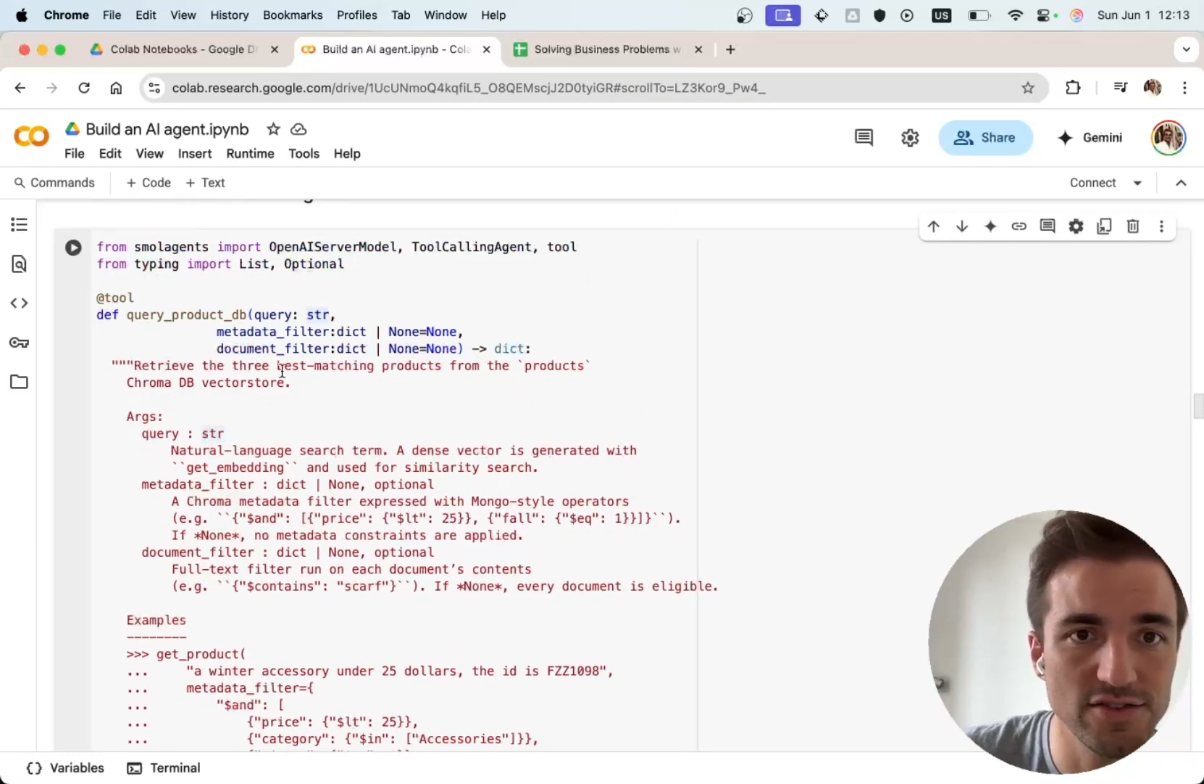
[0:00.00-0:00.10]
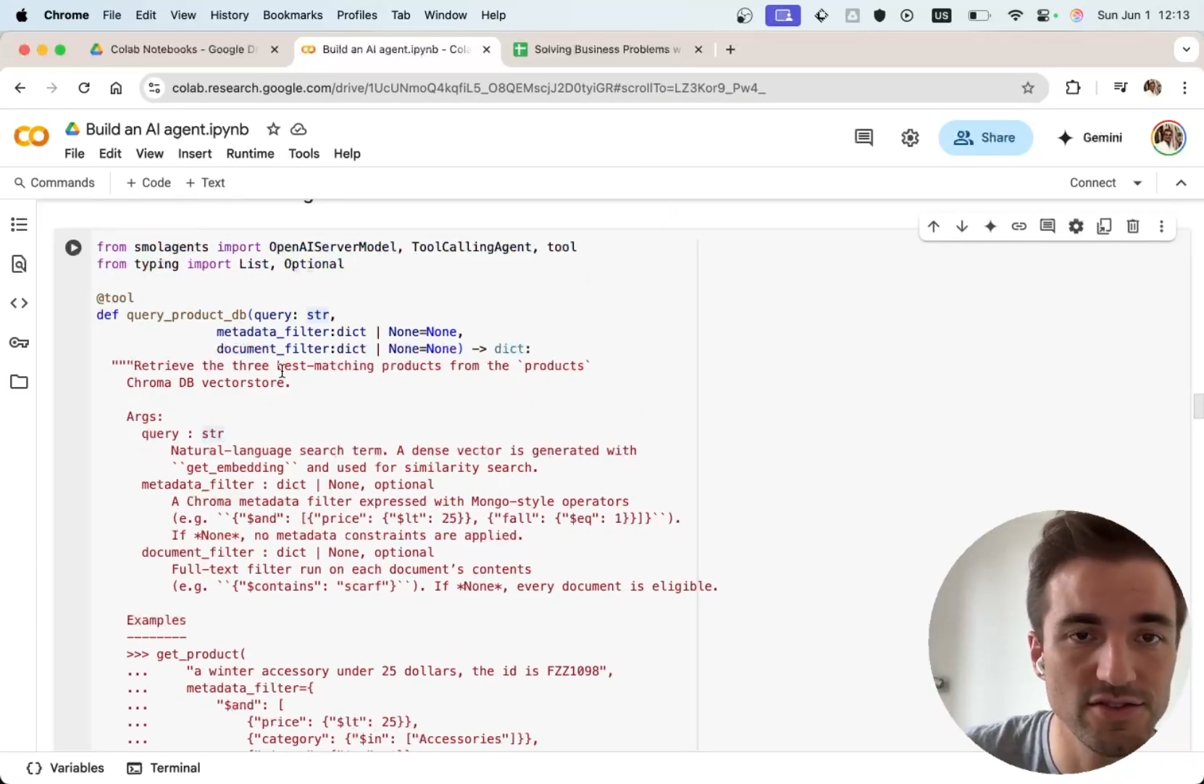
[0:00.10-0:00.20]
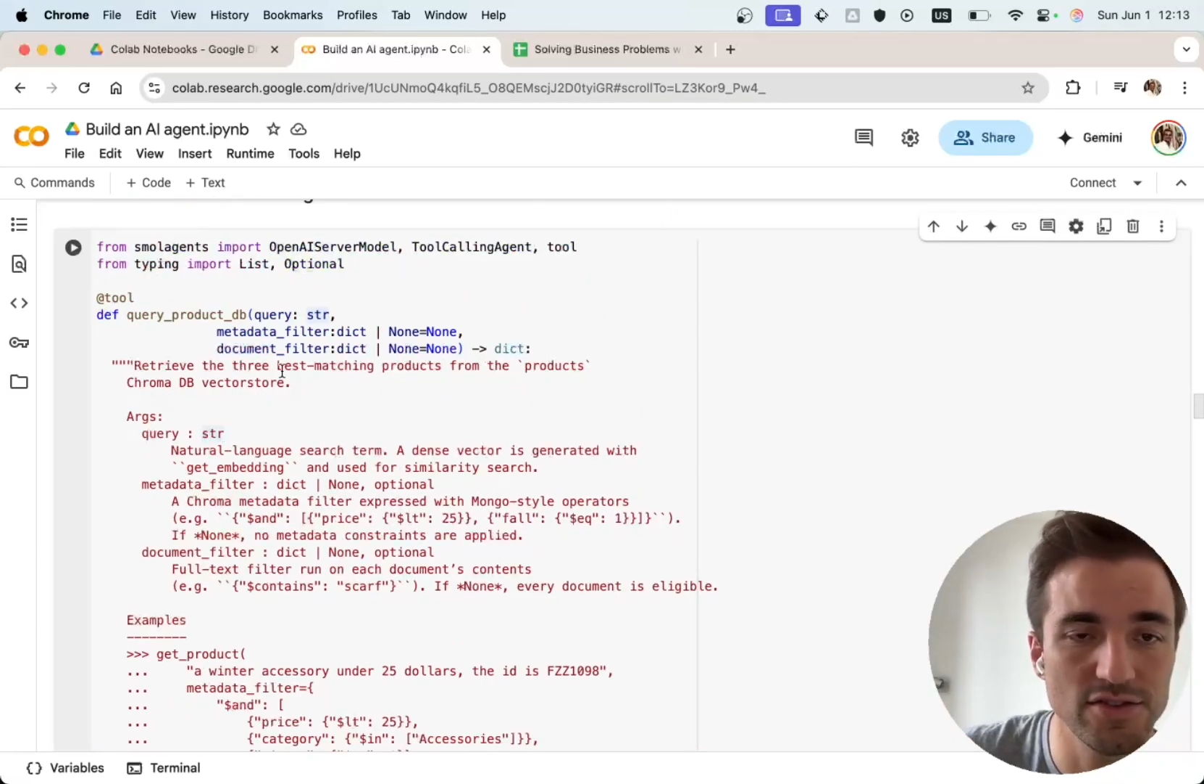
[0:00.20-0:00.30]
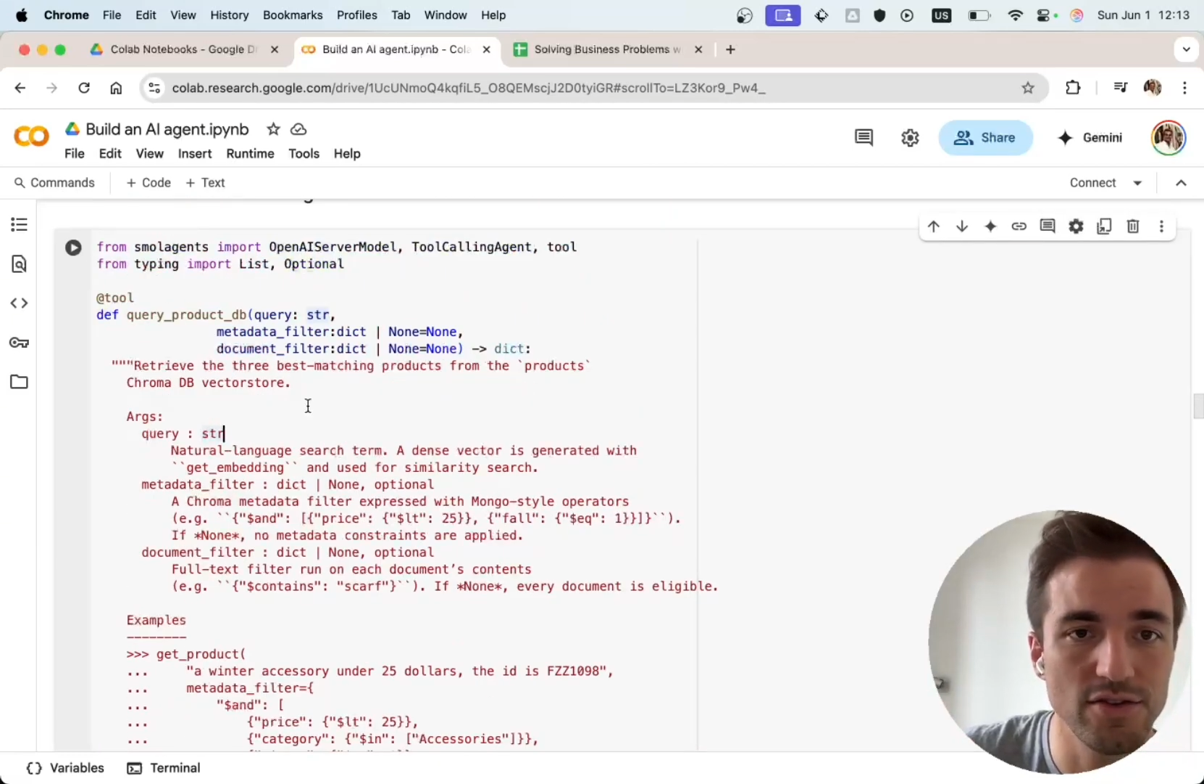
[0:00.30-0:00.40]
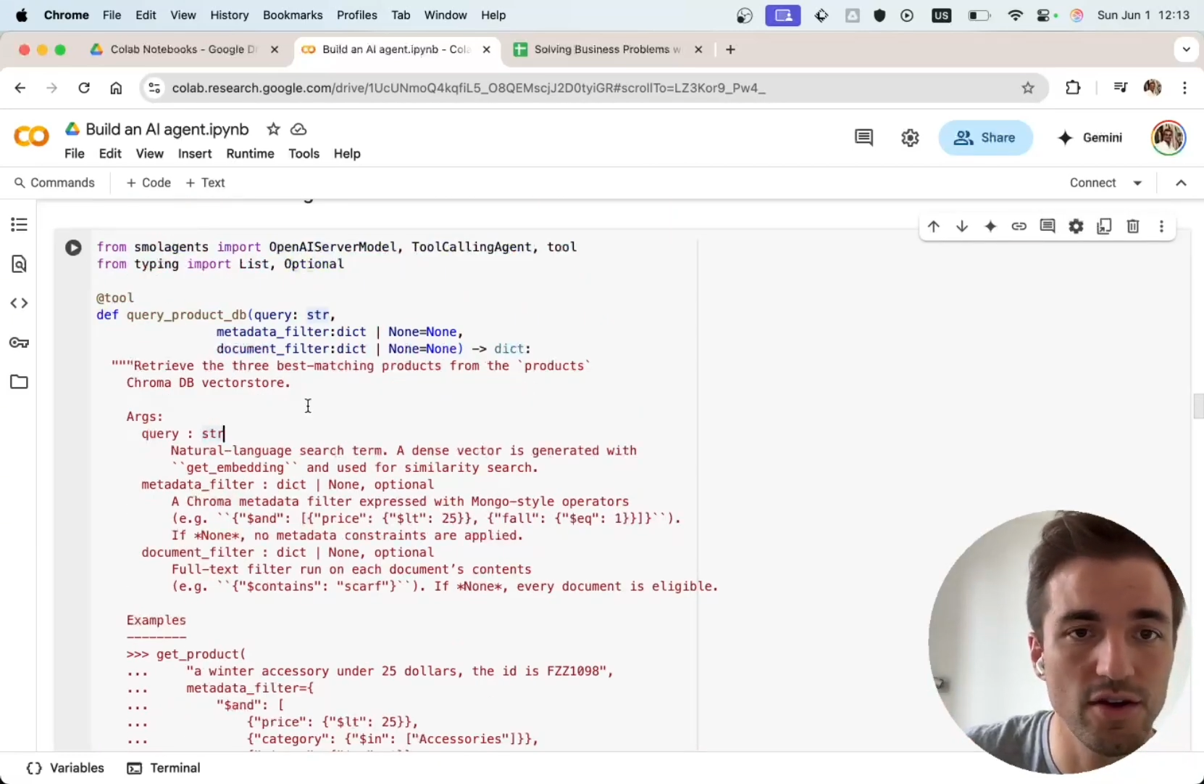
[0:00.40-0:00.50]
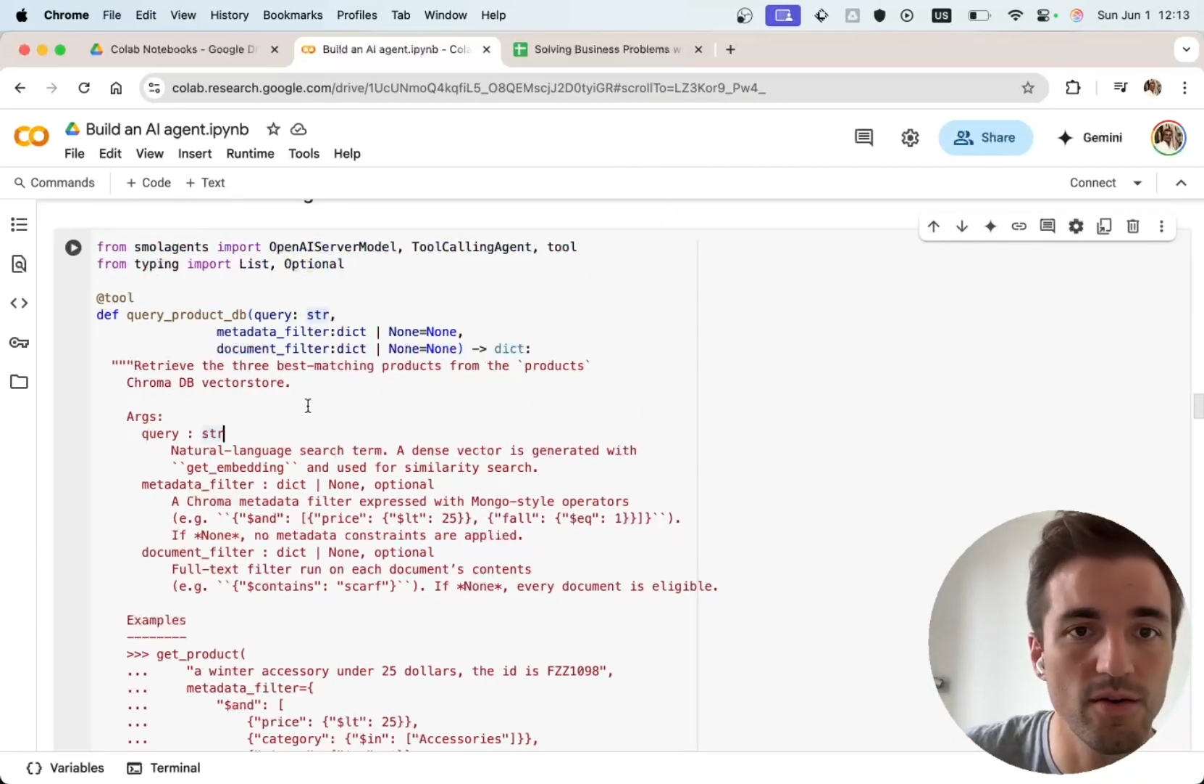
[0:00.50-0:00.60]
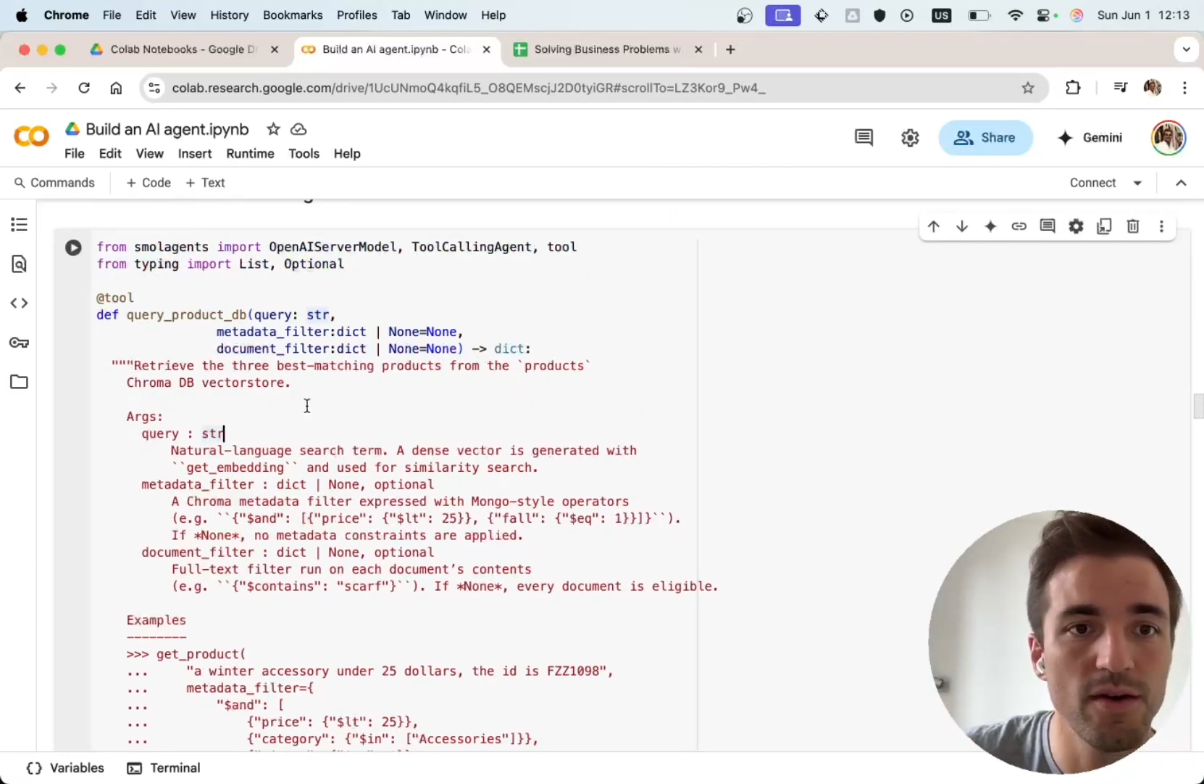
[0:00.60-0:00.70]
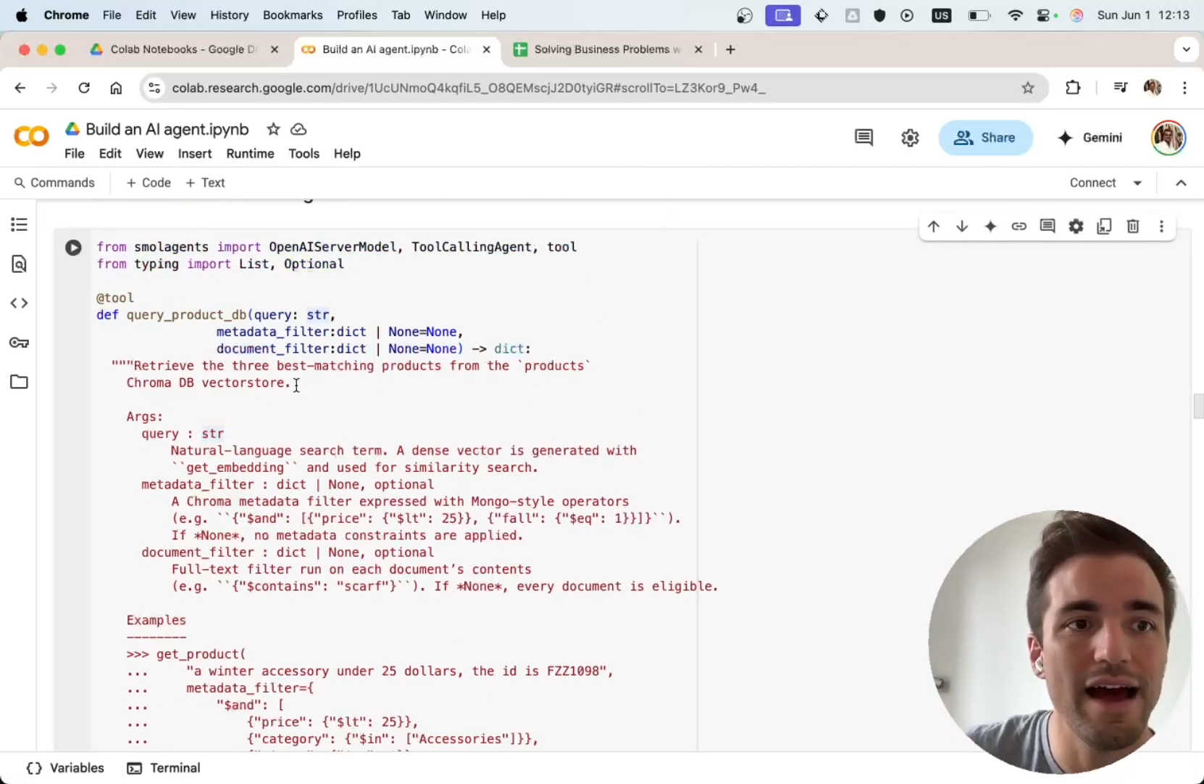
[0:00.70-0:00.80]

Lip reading: to know